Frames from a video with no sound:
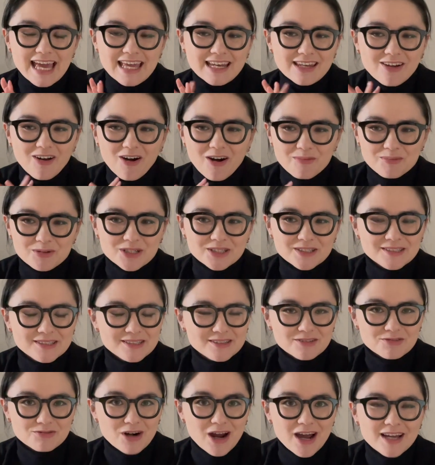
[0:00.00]
Any options
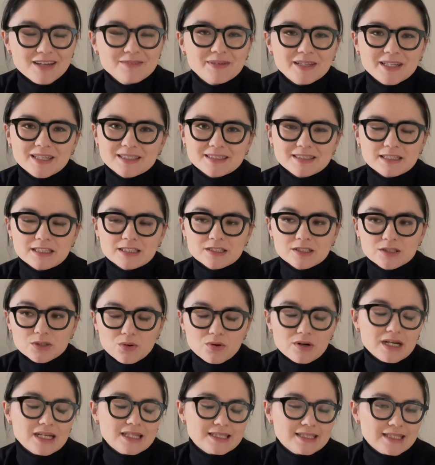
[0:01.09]
are right, because the
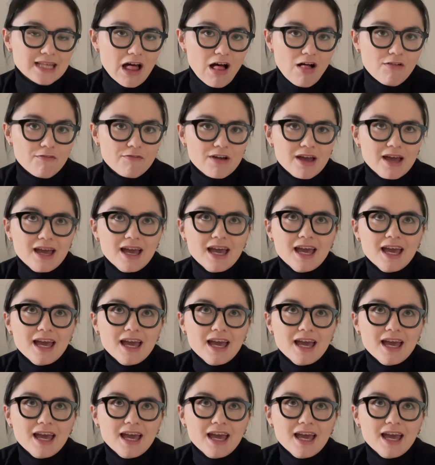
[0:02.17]
story itself